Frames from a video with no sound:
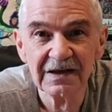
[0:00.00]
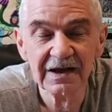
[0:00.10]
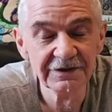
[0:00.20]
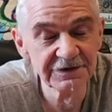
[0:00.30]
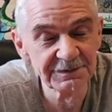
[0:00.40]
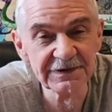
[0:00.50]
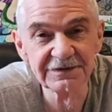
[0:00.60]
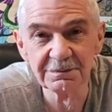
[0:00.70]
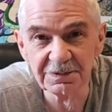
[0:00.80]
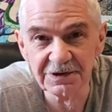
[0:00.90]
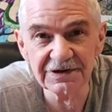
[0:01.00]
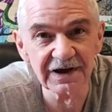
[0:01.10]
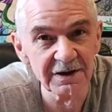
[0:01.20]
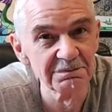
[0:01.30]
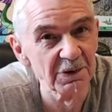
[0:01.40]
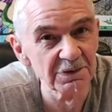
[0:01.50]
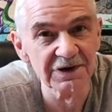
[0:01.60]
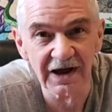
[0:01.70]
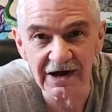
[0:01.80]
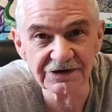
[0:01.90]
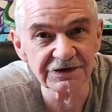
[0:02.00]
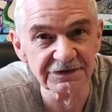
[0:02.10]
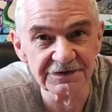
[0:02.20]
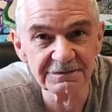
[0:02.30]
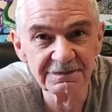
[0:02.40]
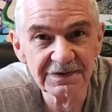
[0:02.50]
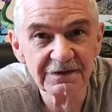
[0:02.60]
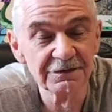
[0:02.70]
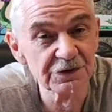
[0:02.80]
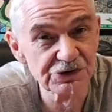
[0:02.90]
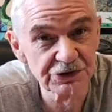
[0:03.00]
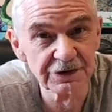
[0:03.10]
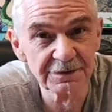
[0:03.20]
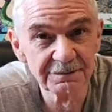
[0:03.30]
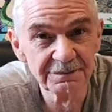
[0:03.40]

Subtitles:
And there's been some pretty damn potent hashes, for sure.